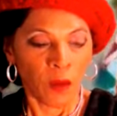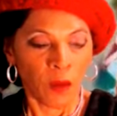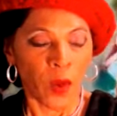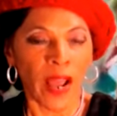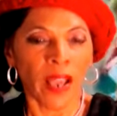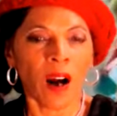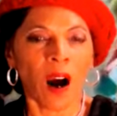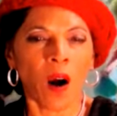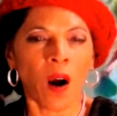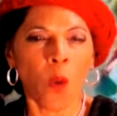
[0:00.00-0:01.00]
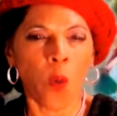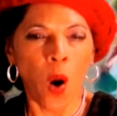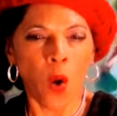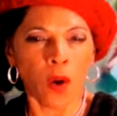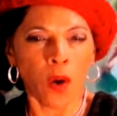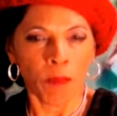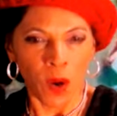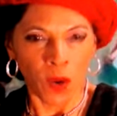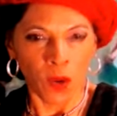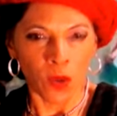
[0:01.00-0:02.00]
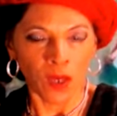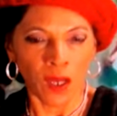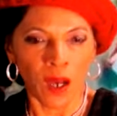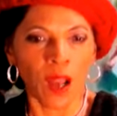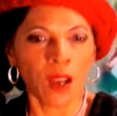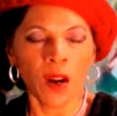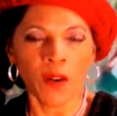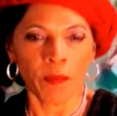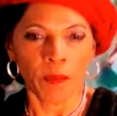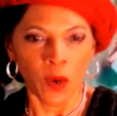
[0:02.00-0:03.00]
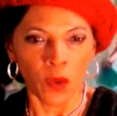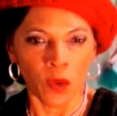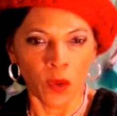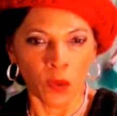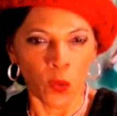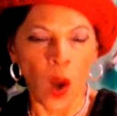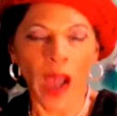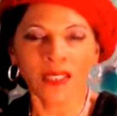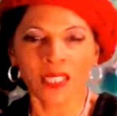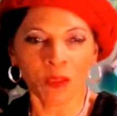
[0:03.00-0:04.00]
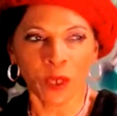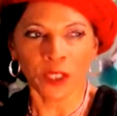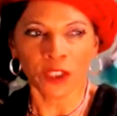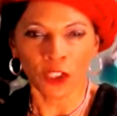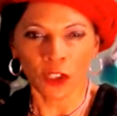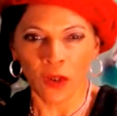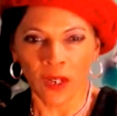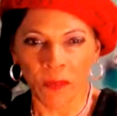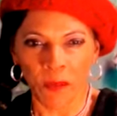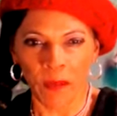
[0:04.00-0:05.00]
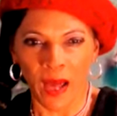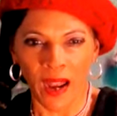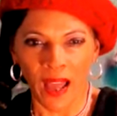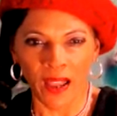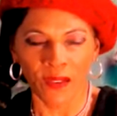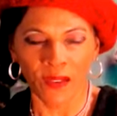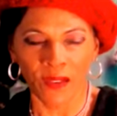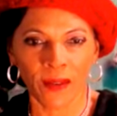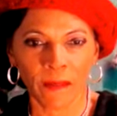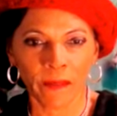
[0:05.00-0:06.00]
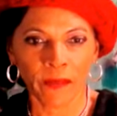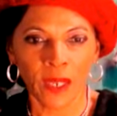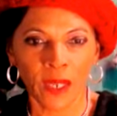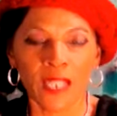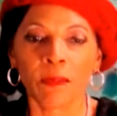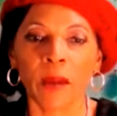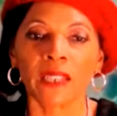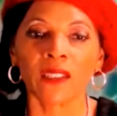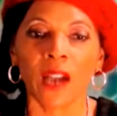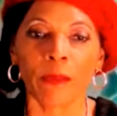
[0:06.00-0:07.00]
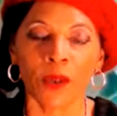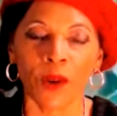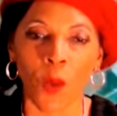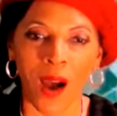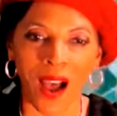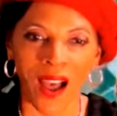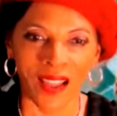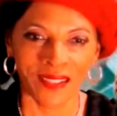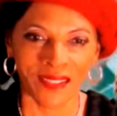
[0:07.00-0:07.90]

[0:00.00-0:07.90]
what I call woke mode, alert mode. Why is this person showing up in my life? It's my job to know why.